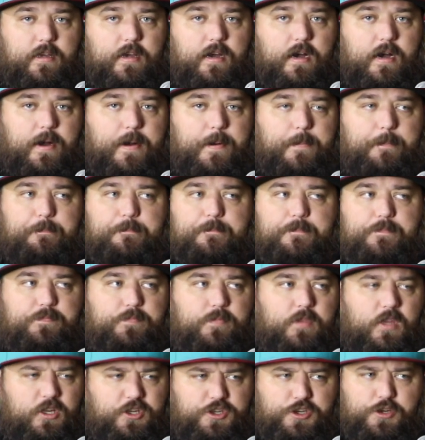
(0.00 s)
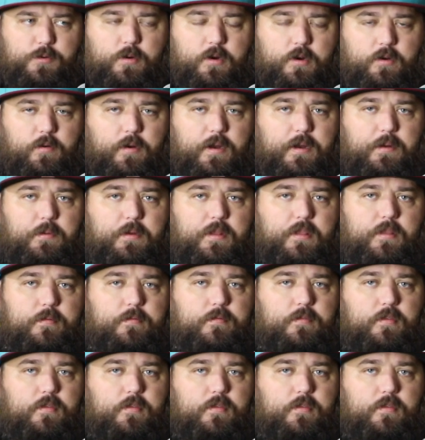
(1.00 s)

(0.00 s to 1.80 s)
Do you agree with